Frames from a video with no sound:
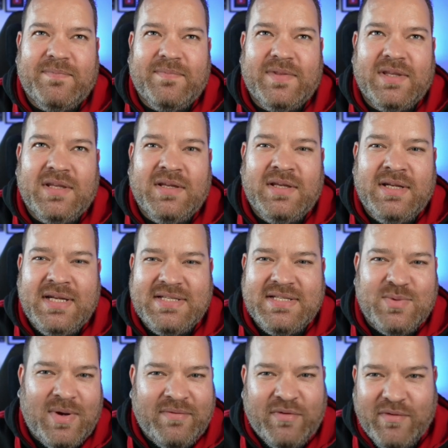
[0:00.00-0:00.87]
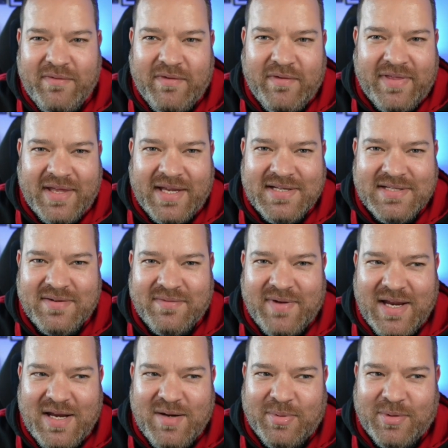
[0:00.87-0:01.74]
you need to have other things
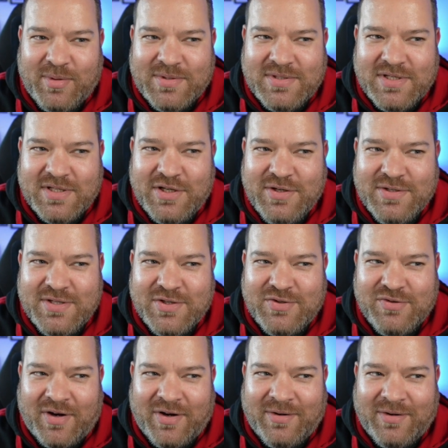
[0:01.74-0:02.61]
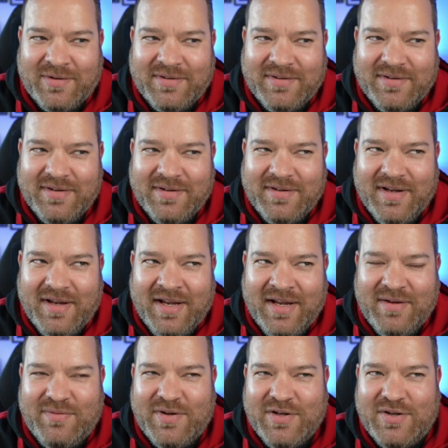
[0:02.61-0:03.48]
available to use a drone.
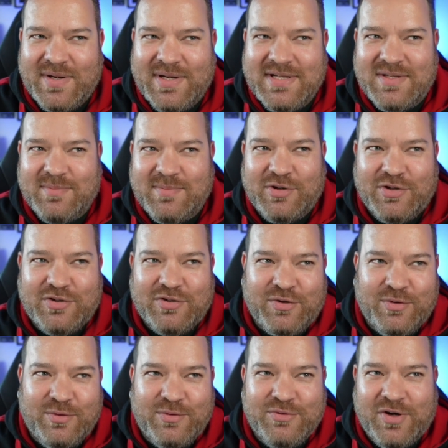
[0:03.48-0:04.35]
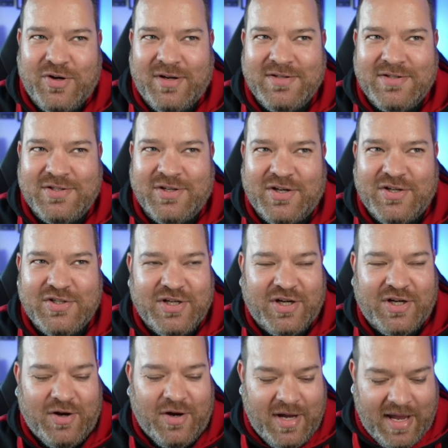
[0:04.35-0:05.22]
And if you're doing some cool drone shots,
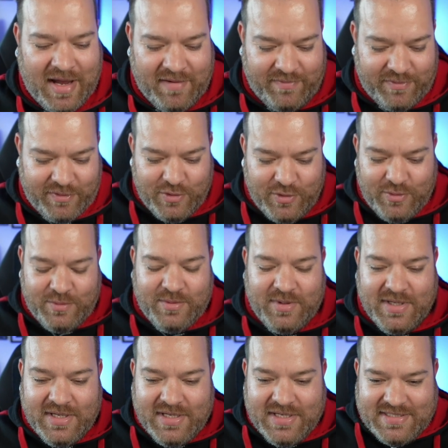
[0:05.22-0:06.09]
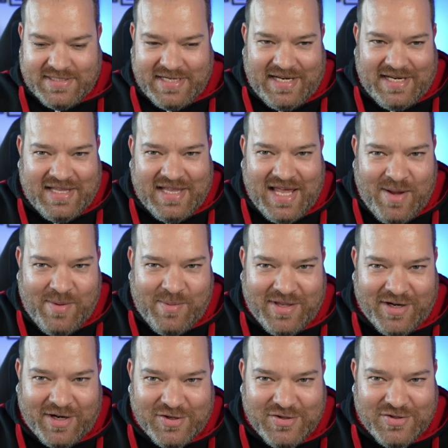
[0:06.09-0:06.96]
you can't have you standing there
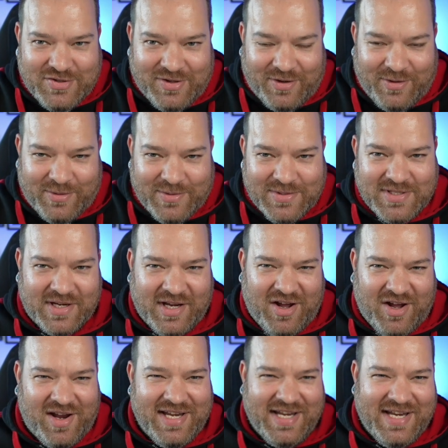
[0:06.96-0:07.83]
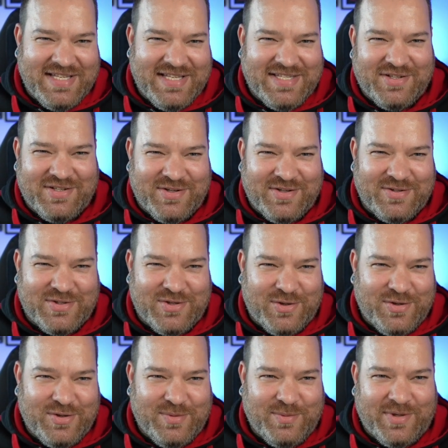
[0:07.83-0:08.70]
with the controls. So you kind of need to do
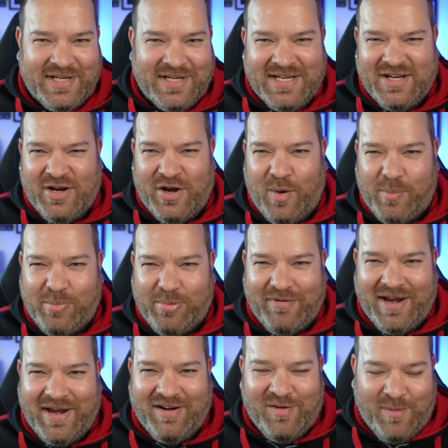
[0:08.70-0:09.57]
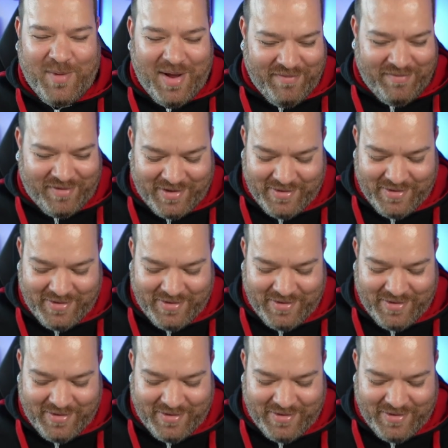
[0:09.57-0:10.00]
2, or you need an operator or whatever.